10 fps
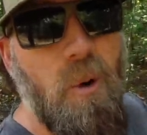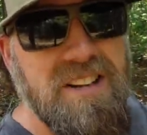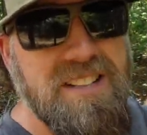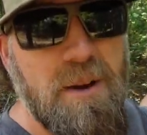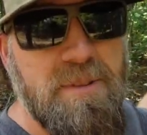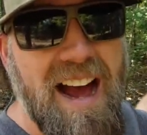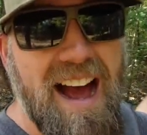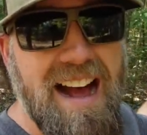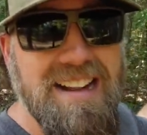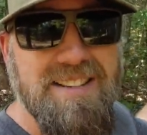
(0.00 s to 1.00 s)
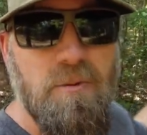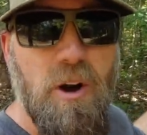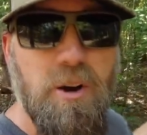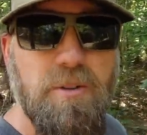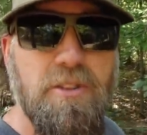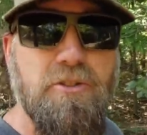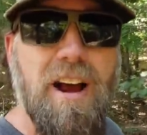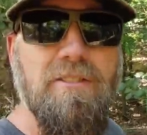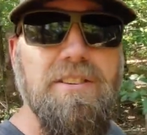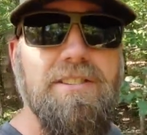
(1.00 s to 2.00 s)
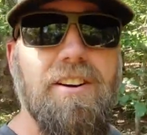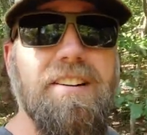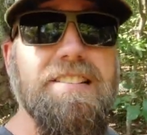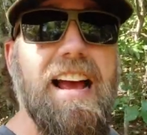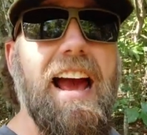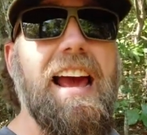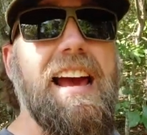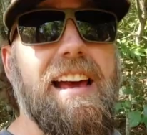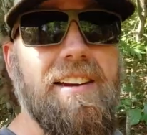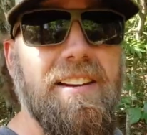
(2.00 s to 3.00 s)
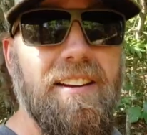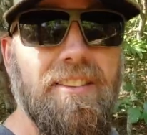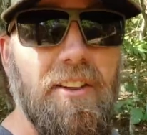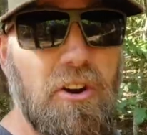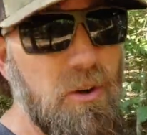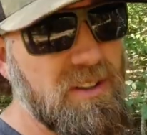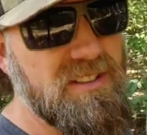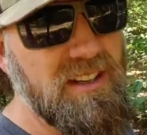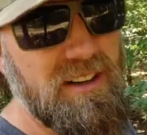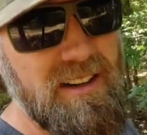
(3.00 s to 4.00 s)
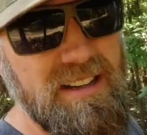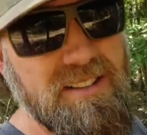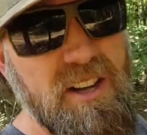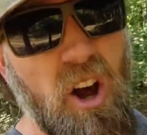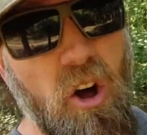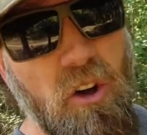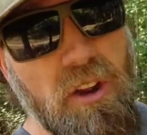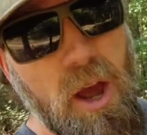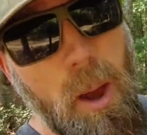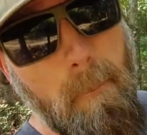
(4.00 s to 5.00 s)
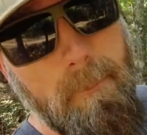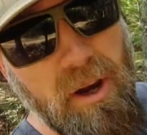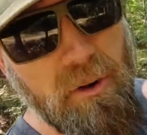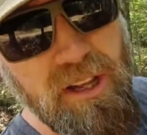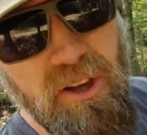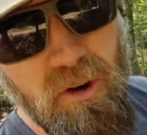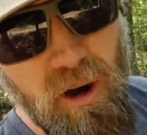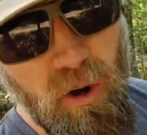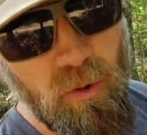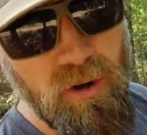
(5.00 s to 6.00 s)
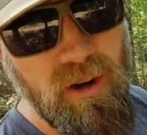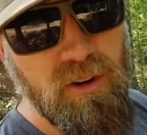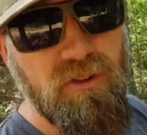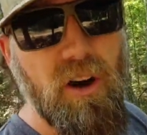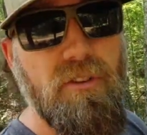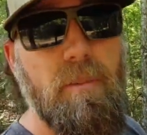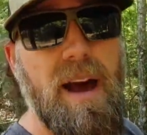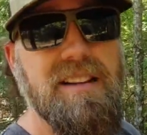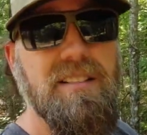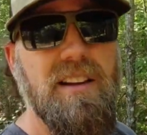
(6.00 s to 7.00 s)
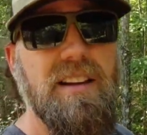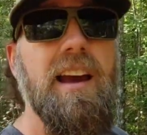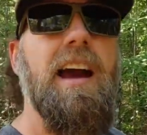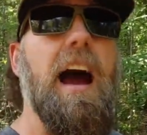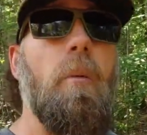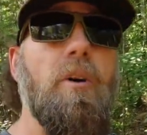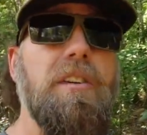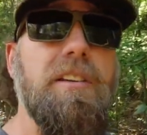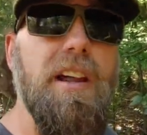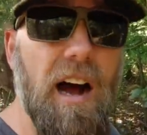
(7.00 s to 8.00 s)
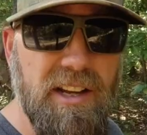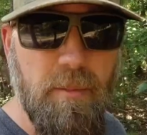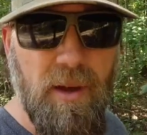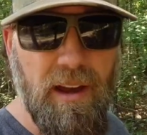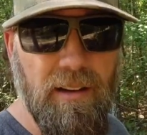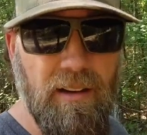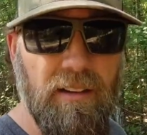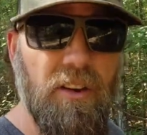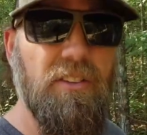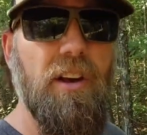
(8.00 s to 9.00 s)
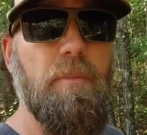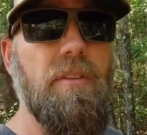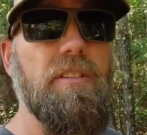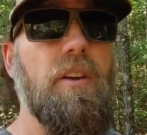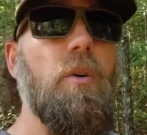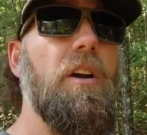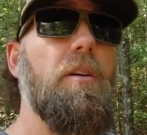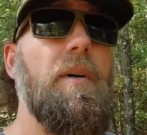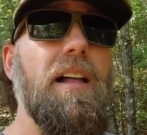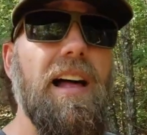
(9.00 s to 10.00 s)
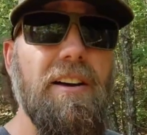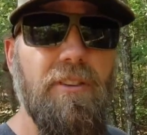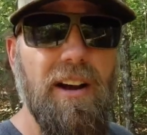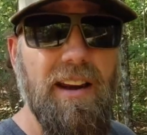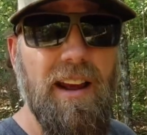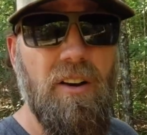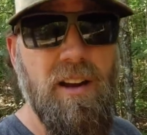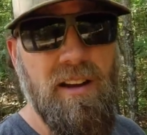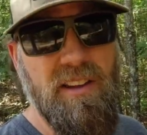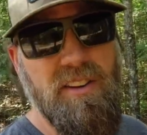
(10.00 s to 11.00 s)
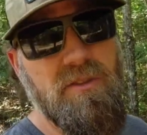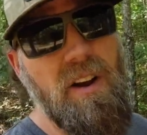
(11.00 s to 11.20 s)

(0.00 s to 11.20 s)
What's up, guys, and welcome to the Traveling Circus and the newest series called Building Your Own Trophy Bass Lake. I wanted to document a little something that's going on in my life right now, but it's